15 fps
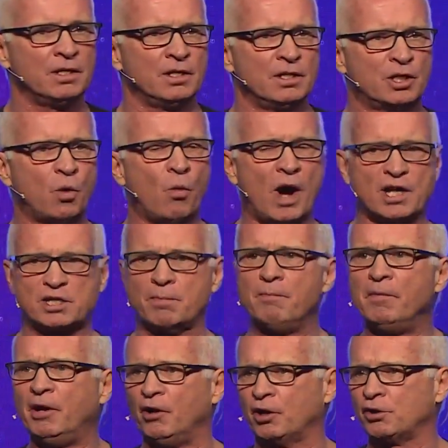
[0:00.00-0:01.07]
to watch
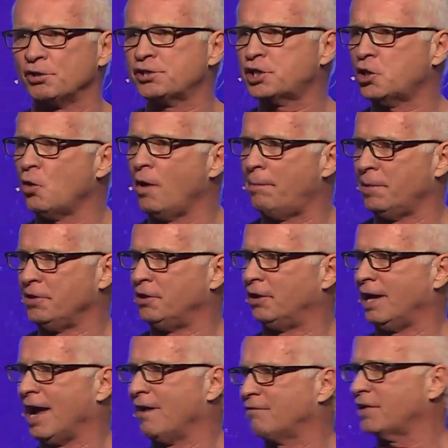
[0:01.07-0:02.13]
miracles show up in their
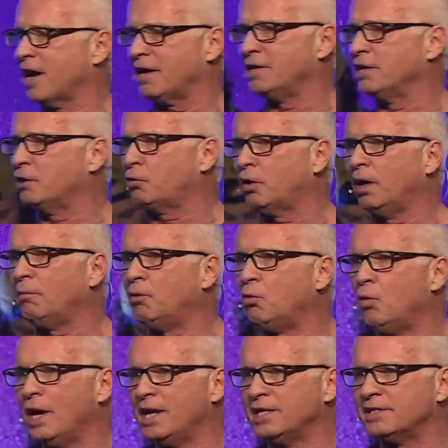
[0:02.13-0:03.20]
life, God, in incredible
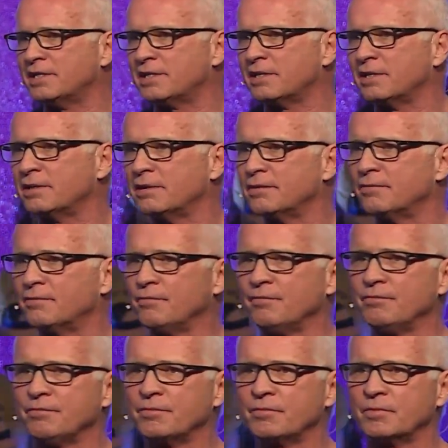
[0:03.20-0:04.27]
ways.
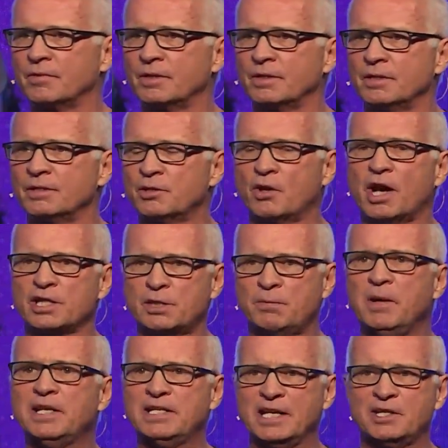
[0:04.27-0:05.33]
So God,
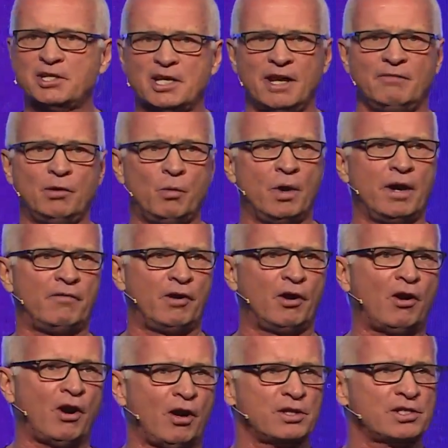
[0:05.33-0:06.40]
speak to each and every one of our
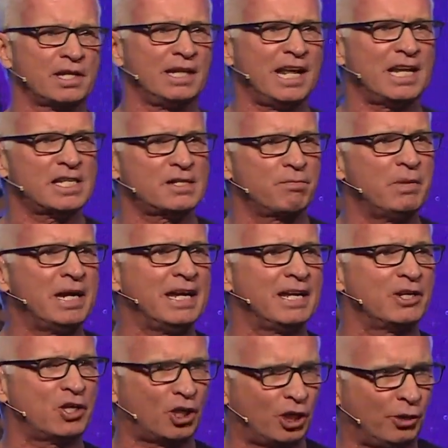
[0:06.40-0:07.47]
hearts and let us be
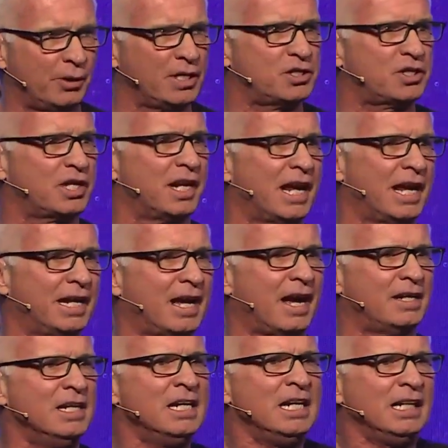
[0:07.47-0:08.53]
encouraged today.
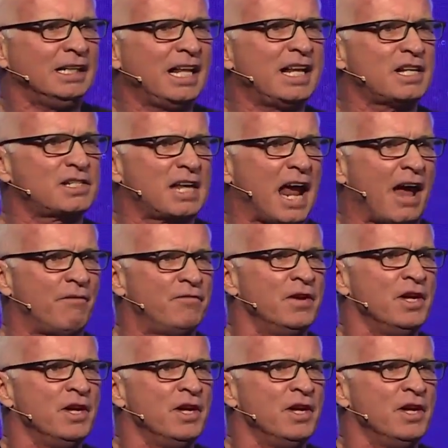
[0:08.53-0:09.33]
God, let us have